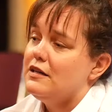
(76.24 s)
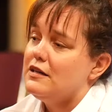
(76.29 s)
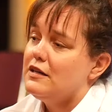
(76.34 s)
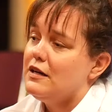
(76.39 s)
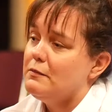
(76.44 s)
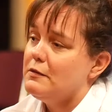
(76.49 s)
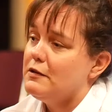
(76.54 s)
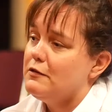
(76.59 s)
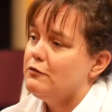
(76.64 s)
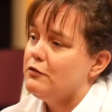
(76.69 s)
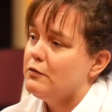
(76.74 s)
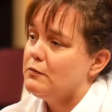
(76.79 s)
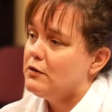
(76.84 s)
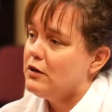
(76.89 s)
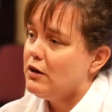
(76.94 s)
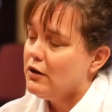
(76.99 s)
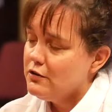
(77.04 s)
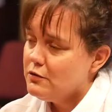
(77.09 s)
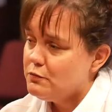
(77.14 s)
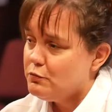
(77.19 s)
coming from
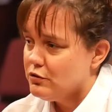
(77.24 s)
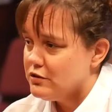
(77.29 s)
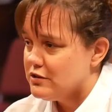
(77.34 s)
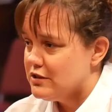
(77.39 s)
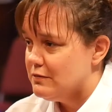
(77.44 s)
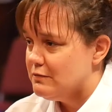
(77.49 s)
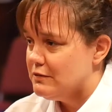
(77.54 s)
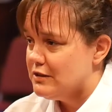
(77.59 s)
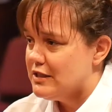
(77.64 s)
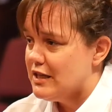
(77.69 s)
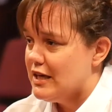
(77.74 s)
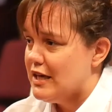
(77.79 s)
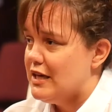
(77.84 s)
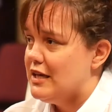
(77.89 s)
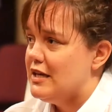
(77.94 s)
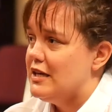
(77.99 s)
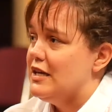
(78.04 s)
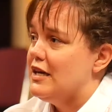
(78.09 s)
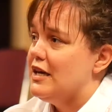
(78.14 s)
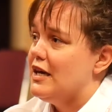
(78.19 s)
close
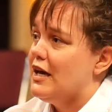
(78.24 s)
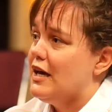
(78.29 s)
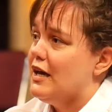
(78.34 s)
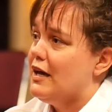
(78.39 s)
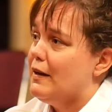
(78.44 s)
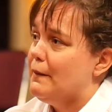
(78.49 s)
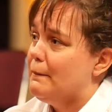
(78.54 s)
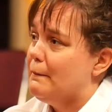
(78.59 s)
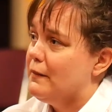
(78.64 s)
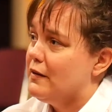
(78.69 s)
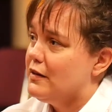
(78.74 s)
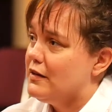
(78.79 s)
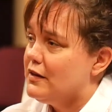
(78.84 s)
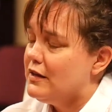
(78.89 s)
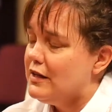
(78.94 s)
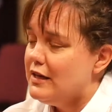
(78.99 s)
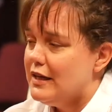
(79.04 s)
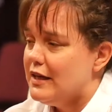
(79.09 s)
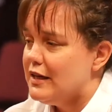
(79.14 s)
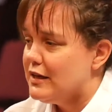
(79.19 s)
proximity,
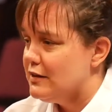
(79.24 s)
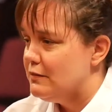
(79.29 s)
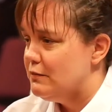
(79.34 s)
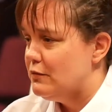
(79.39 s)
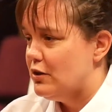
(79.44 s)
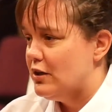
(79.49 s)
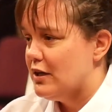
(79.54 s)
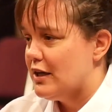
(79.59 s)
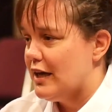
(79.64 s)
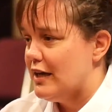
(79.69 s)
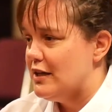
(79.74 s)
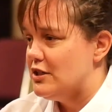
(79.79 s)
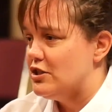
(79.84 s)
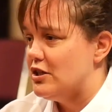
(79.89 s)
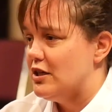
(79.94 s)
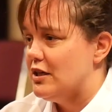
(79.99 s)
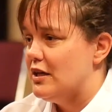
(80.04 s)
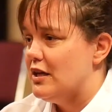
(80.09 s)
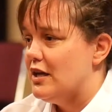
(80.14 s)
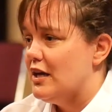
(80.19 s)
clear
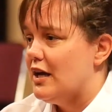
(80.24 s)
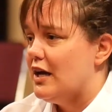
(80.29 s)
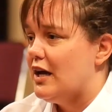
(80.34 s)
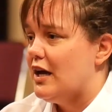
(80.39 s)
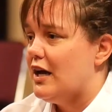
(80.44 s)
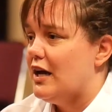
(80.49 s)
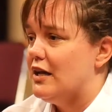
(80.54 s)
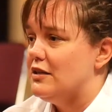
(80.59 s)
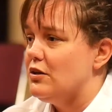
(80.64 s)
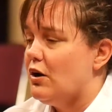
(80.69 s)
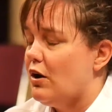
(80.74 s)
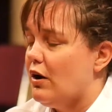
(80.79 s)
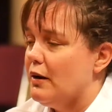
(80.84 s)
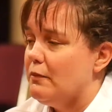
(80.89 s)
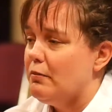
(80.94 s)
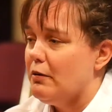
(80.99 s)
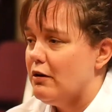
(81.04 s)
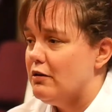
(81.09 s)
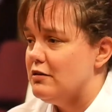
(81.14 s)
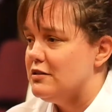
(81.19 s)
communication and
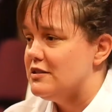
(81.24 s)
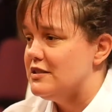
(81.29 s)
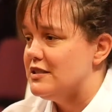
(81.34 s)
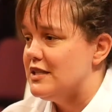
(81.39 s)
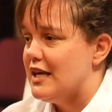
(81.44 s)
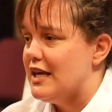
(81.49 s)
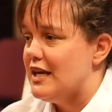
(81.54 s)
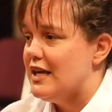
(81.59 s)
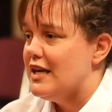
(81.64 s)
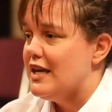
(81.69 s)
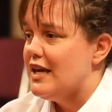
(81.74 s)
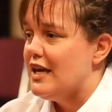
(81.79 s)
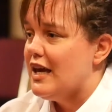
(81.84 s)
high potency.